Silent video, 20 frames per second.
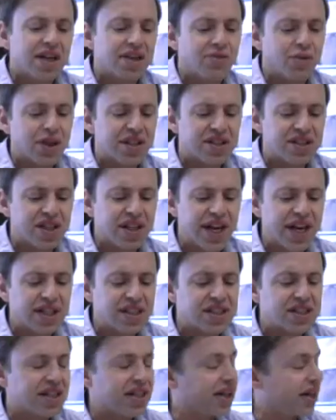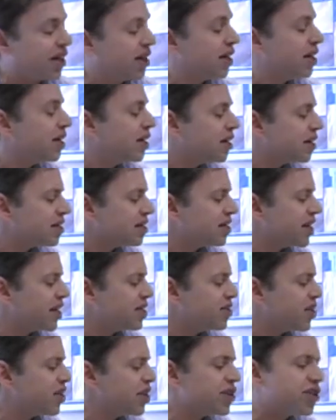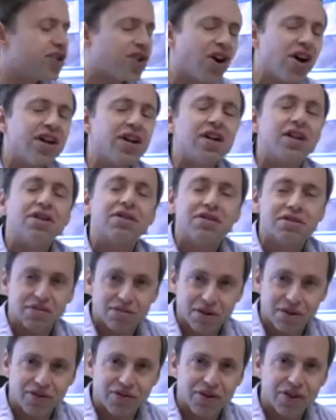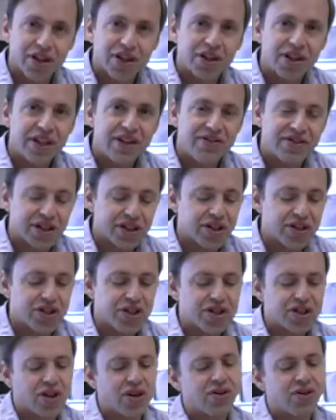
What's the next thing? It says on the chart, look for the cleavage.